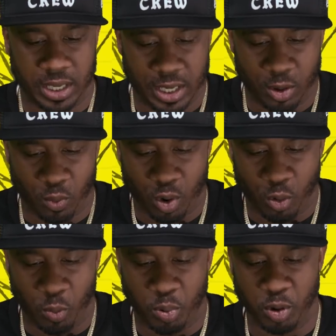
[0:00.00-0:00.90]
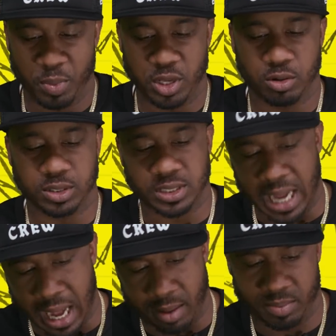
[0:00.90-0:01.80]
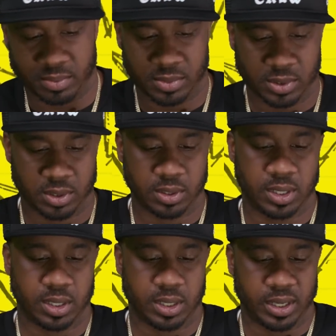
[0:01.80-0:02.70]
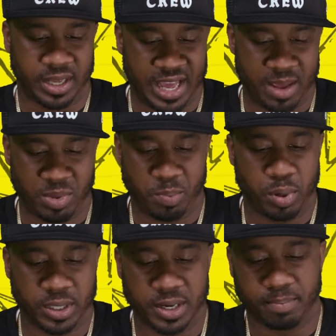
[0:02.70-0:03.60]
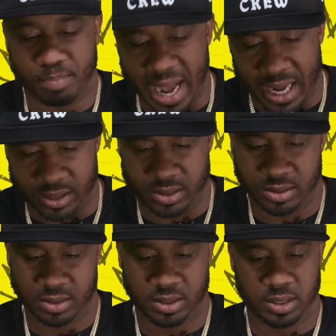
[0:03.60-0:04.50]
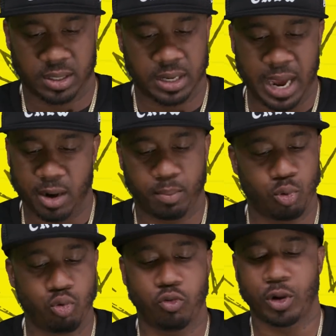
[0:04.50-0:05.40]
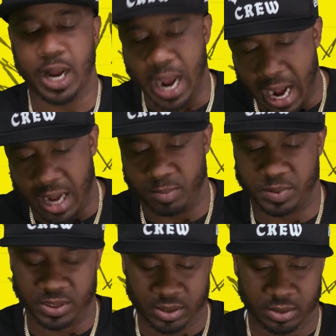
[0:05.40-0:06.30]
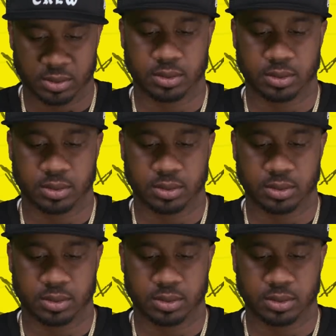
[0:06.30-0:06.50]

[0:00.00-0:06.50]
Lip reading: He the one who put me on top. Can't be put in a box. Gotta move on the ops.